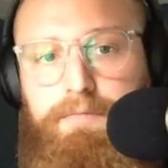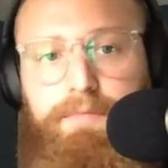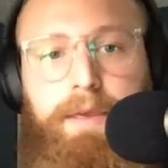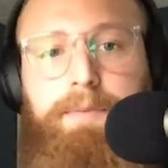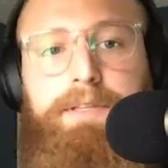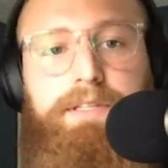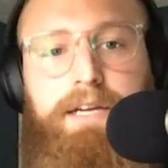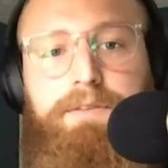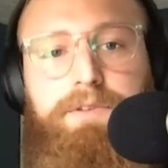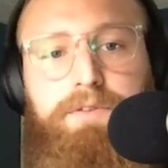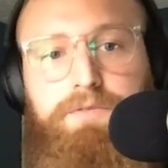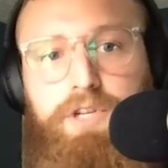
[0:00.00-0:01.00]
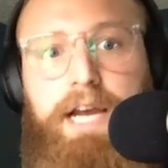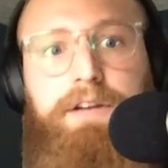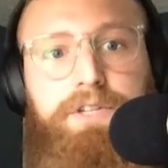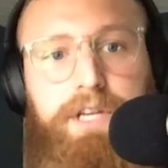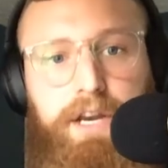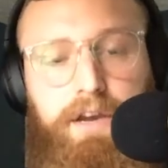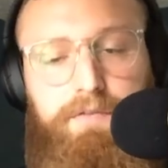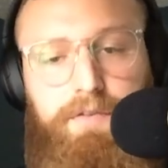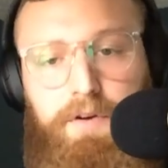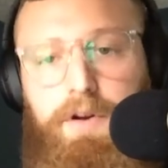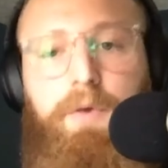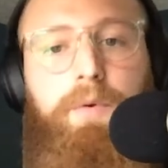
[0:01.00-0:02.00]
maybe it's not challenging enough
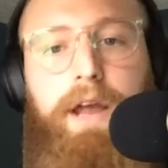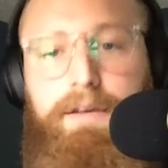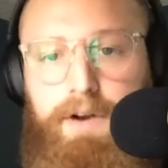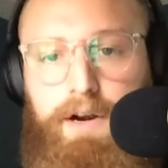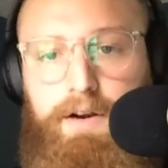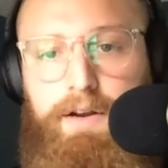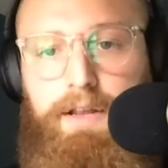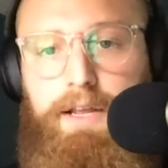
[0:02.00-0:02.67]
or whatever,